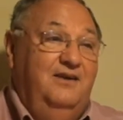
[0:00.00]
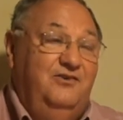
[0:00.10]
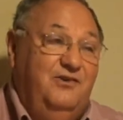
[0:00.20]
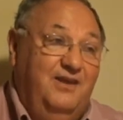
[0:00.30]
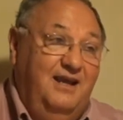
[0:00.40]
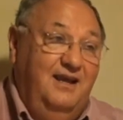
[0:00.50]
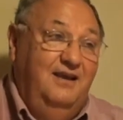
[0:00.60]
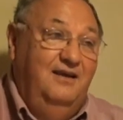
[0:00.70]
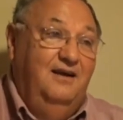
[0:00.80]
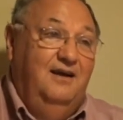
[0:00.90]
So
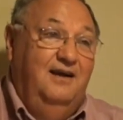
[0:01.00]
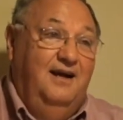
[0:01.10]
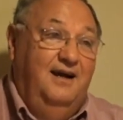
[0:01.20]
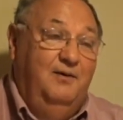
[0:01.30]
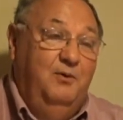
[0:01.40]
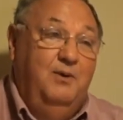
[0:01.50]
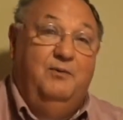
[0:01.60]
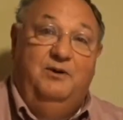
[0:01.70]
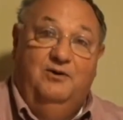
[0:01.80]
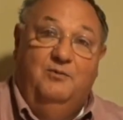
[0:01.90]
they, uh, we, went,
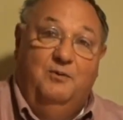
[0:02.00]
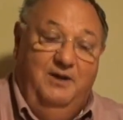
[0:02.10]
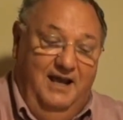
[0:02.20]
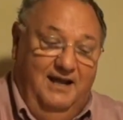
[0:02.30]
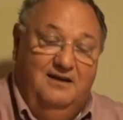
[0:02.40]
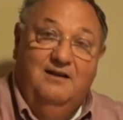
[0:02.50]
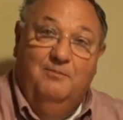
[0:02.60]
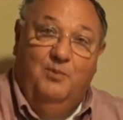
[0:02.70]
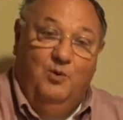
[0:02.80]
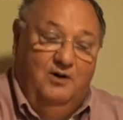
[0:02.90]
we took what we had to the
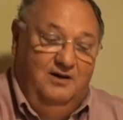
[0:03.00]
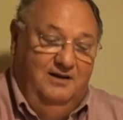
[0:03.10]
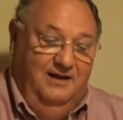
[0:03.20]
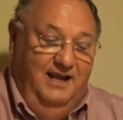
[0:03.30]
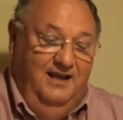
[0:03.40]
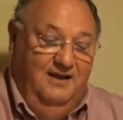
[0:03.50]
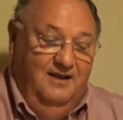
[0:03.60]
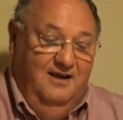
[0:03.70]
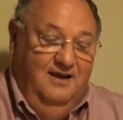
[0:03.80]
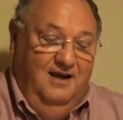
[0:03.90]
board and they
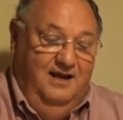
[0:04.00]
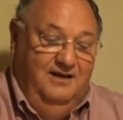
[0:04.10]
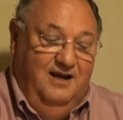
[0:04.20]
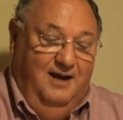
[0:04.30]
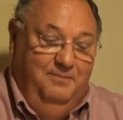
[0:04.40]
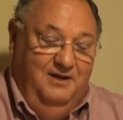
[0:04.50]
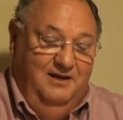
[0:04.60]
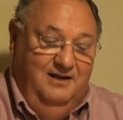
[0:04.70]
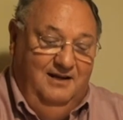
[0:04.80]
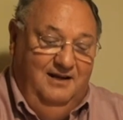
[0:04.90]
adopted
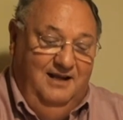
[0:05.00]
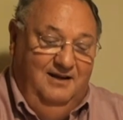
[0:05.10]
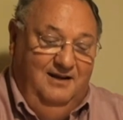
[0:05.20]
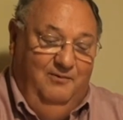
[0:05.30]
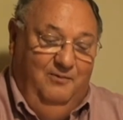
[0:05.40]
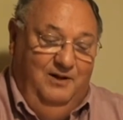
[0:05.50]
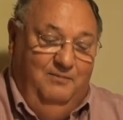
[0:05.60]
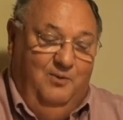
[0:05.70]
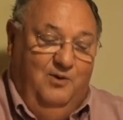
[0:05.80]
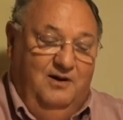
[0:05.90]
it. And then when the
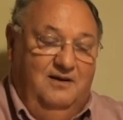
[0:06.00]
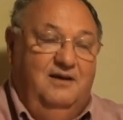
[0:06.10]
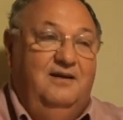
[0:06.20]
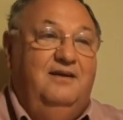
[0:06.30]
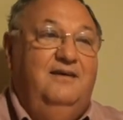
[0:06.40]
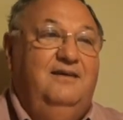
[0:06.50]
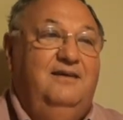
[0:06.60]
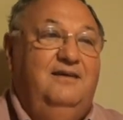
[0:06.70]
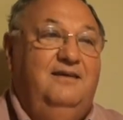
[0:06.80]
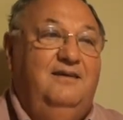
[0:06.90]
board,
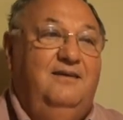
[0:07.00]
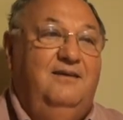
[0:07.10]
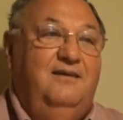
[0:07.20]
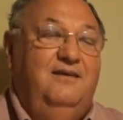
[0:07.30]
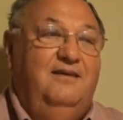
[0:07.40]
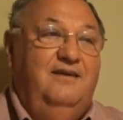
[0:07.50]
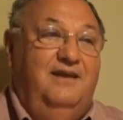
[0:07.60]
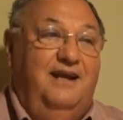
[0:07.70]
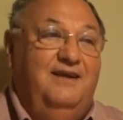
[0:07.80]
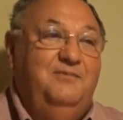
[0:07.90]

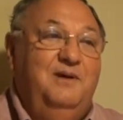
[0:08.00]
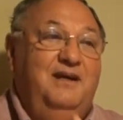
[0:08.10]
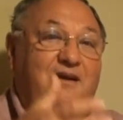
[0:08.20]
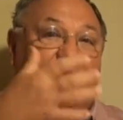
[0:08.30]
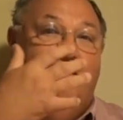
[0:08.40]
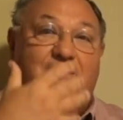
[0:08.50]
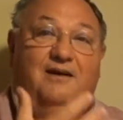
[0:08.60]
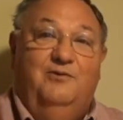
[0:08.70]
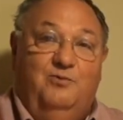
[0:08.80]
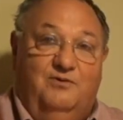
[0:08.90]
the next meeting
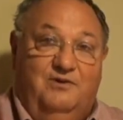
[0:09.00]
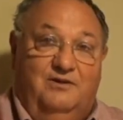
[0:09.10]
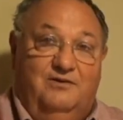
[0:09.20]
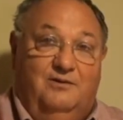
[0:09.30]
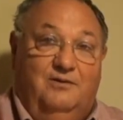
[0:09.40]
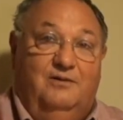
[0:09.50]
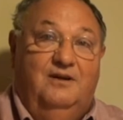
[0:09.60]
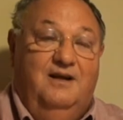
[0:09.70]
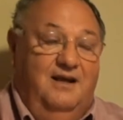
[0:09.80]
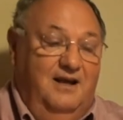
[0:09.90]
authorized wolf control.
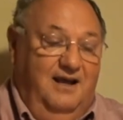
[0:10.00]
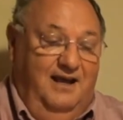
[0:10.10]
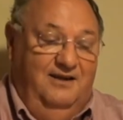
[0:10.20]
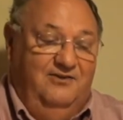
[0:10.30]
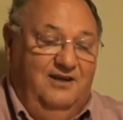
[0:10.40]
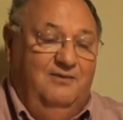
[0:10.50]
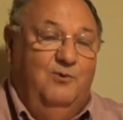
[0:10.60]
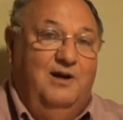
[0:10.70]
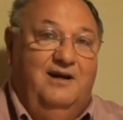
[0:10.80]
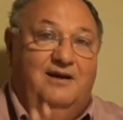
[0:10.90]
Instead of
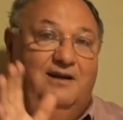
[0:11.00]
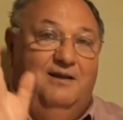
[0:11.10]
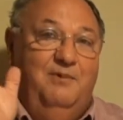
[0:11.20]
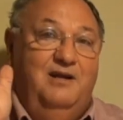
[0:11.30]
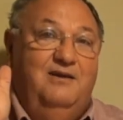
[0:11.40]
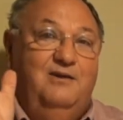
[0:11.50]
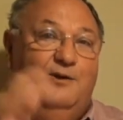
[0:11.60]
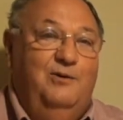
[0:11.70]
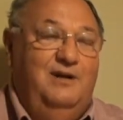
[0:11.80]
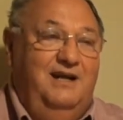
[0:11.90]
one area, they did
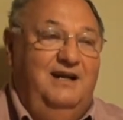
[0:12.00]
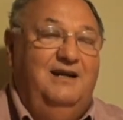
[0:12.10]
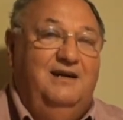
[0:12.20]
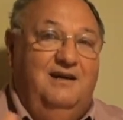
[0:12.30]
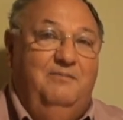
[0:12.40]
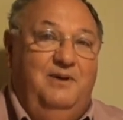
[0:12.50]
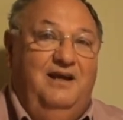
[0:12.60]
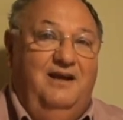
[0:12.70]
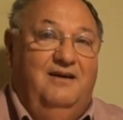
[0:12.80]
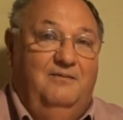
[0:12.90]
two, and they did it in a
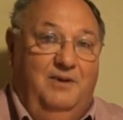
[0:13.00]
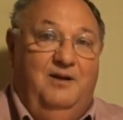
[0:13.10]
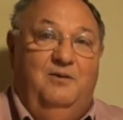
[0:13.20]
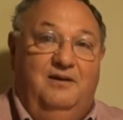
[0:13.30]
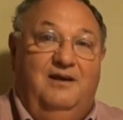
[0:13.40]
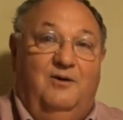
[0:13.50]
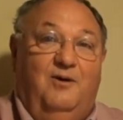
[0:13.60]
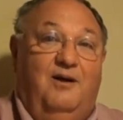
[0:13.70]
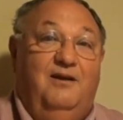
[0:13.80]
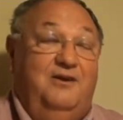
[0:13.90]
big, air, big, you know,
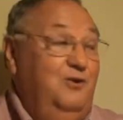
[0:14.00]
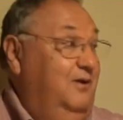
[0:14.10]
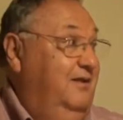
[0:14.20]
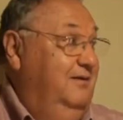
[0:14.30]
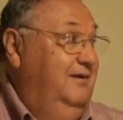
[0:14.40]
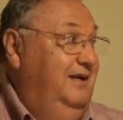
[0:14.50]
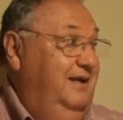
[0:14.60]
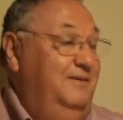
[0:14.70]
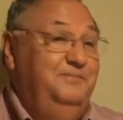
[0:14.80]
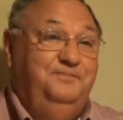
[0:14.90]
all in Unit
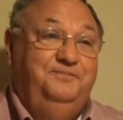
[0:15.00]
13,